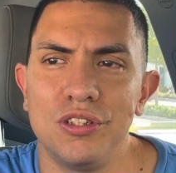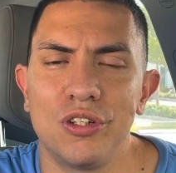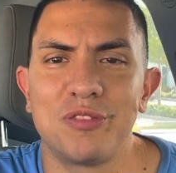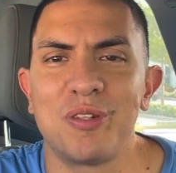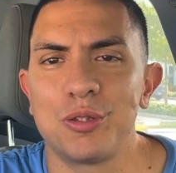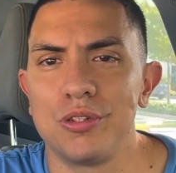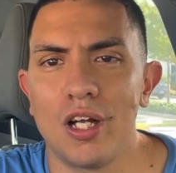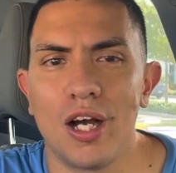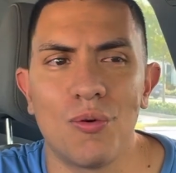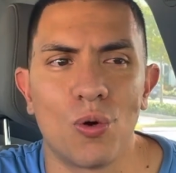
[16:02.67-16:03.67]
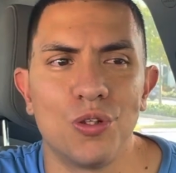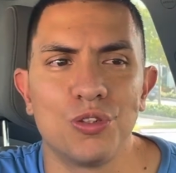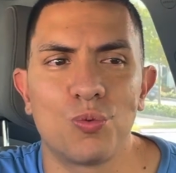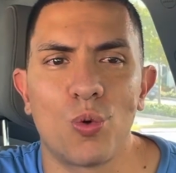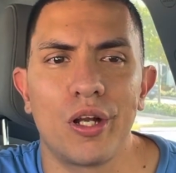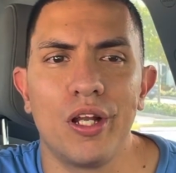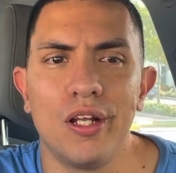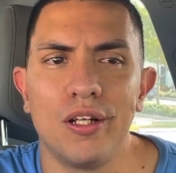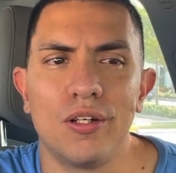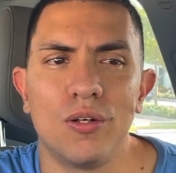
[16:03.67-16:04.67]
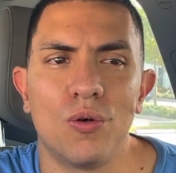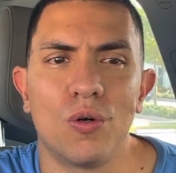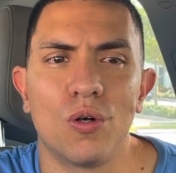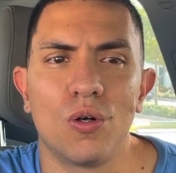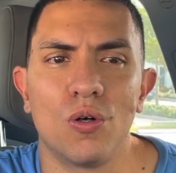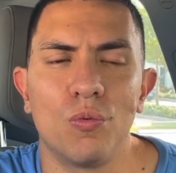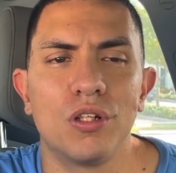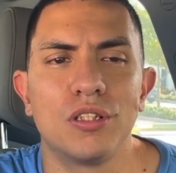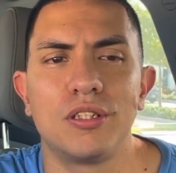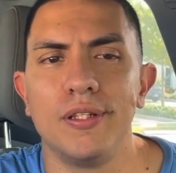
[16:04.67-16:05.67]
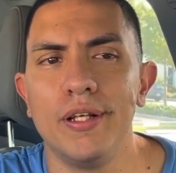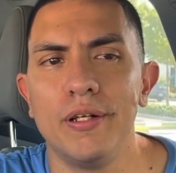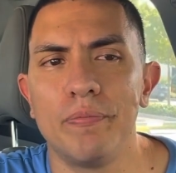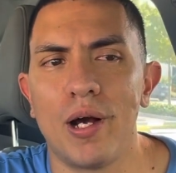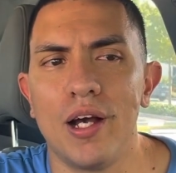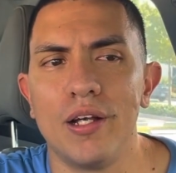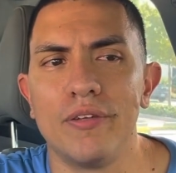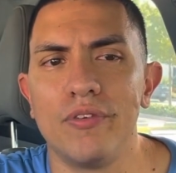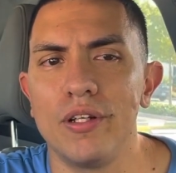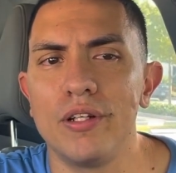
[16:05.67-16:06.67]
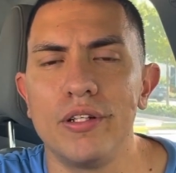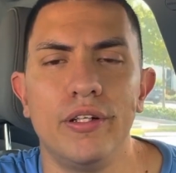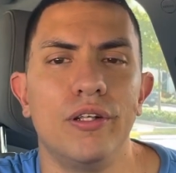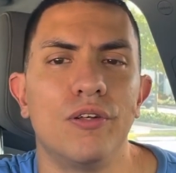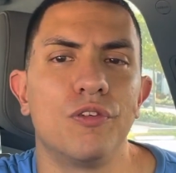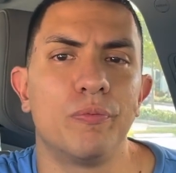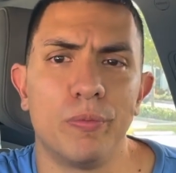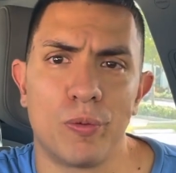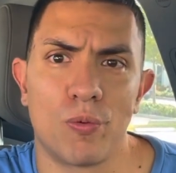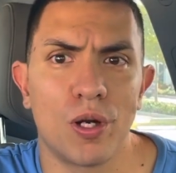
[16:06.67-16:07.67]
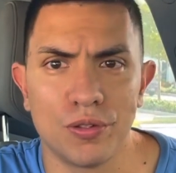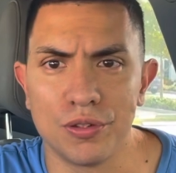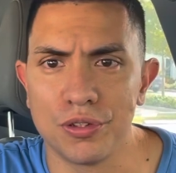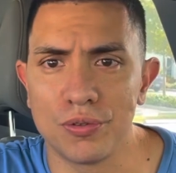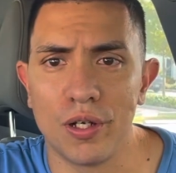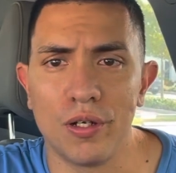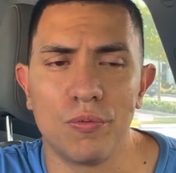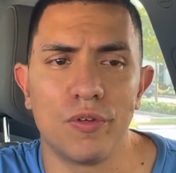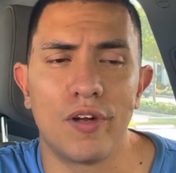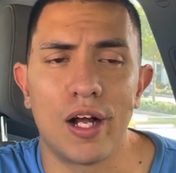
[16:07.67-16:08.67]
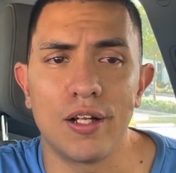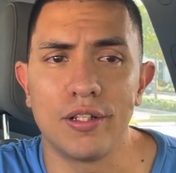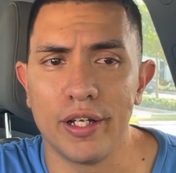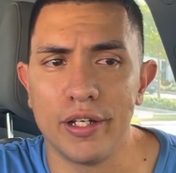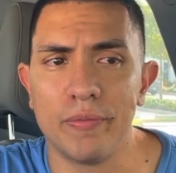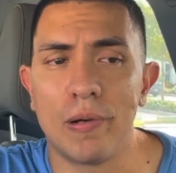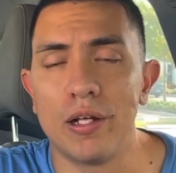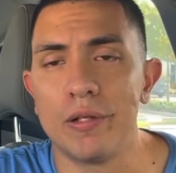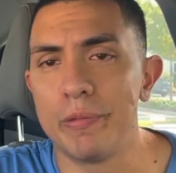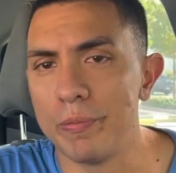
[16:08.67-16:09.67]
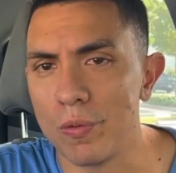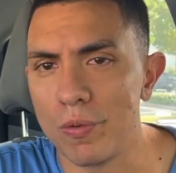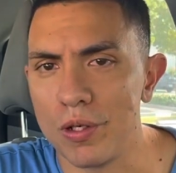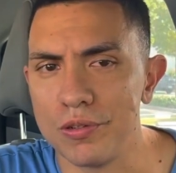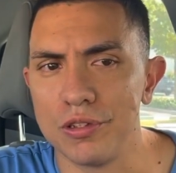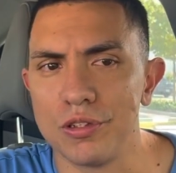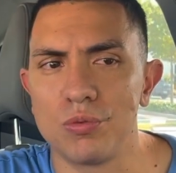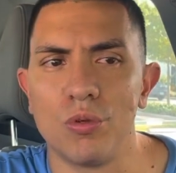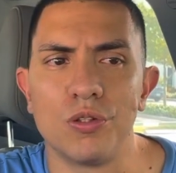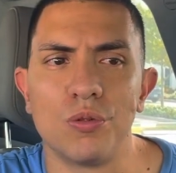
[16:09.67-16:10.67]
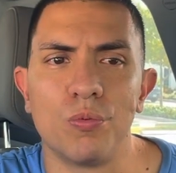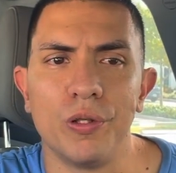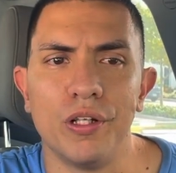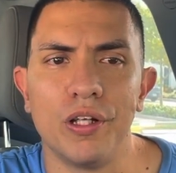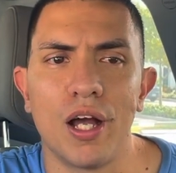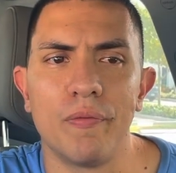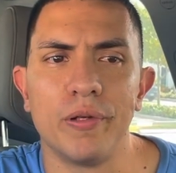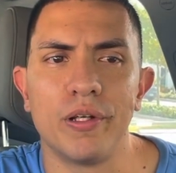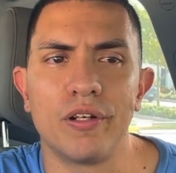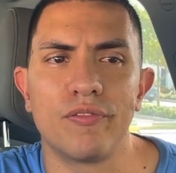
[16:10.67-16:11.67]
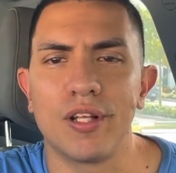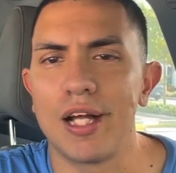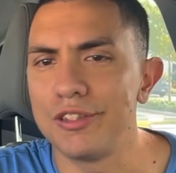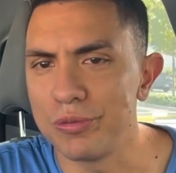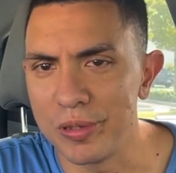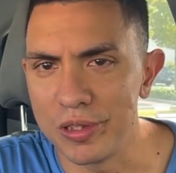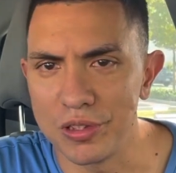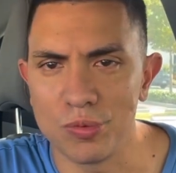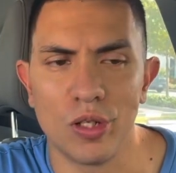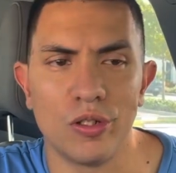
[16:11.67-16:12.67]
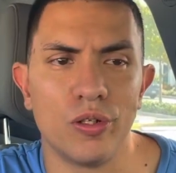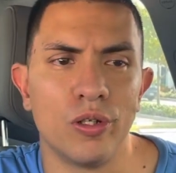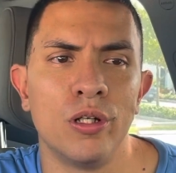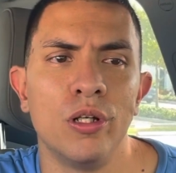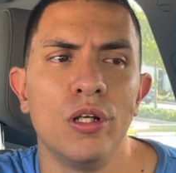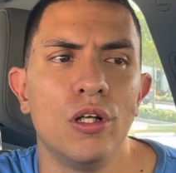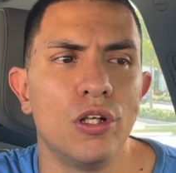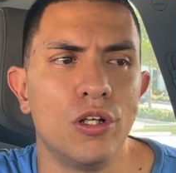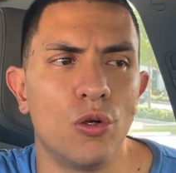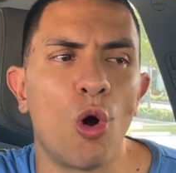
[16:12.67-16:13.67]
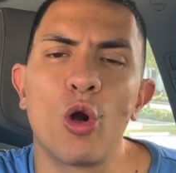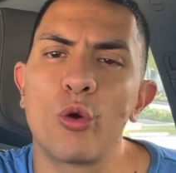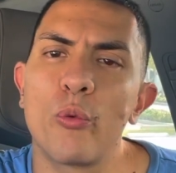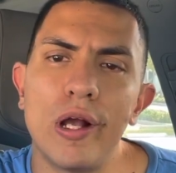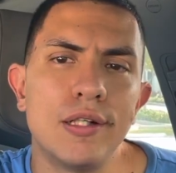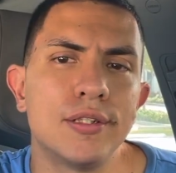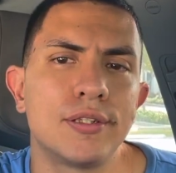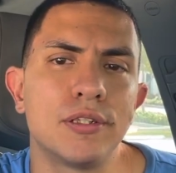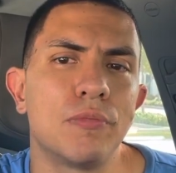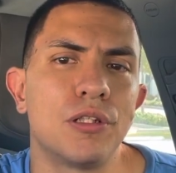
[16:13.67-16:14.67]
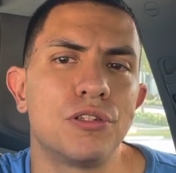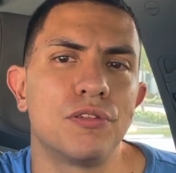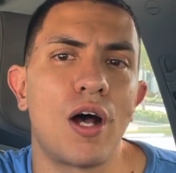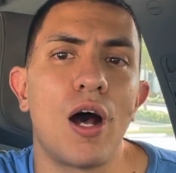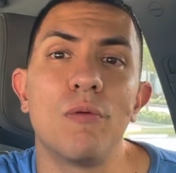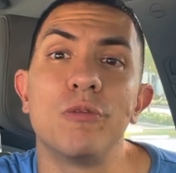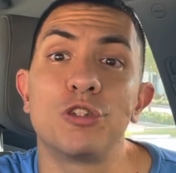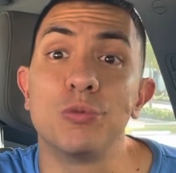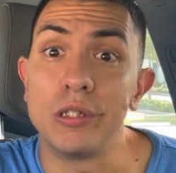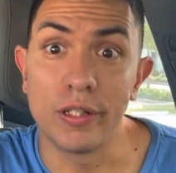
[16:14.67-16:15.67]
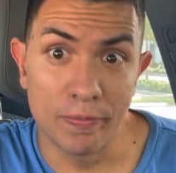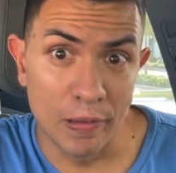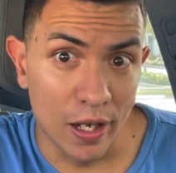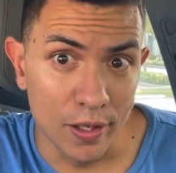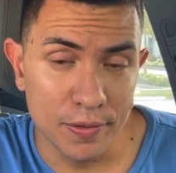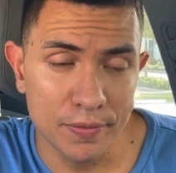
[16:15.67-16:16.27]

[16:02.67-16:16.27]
know especially now we're always working or we're seen by the validity of the people around us right we're validated by the people around us whether we have been philanthropists whether you know our greatness is measured of how much we give back